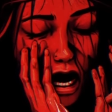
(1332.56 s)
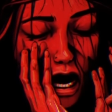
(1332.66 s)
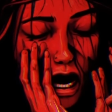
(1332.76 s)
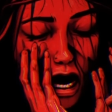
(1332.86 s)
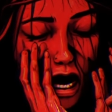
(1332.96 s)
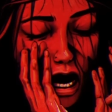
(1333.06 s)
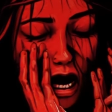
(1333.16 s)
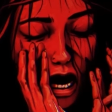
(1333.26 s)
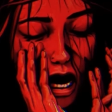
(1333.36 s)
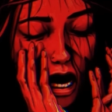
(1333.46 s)
The bedroom
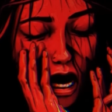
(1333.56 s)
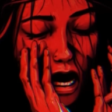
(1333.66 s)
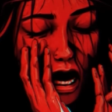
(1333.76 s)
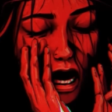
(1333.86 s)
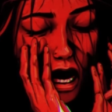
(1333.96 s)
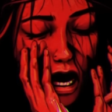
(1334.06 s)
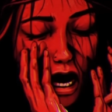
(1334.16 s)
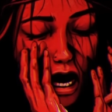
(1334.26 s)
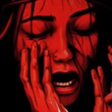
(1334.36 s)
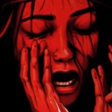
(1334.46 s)
door to the left
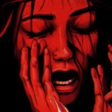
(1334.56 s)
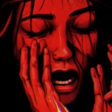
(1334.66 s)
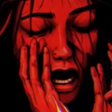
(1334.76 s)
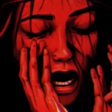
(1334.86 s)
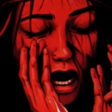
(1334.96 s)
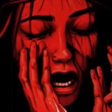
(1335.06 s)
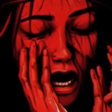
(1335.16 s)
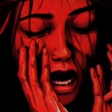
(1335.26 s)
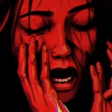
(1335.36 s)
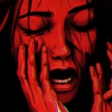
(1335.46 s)
was open.
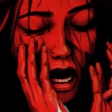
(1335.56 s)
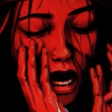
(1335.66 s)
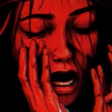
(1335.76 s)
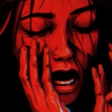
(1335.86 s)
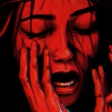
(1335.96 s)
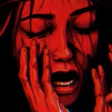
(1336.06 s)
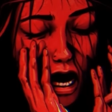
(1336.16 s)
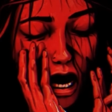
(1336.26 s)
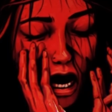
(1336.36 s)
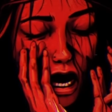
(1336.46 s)
The
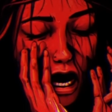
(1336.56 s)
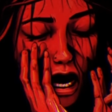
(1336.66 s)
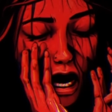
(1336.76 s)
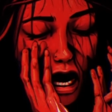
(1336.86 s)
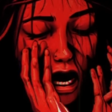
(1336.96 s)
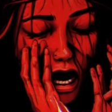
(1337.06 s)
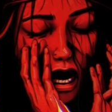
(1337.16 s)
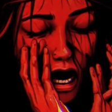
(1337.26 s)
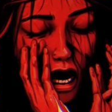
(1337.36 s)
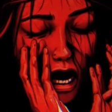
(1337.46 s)
room didn't look lived
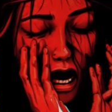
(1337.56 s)
in.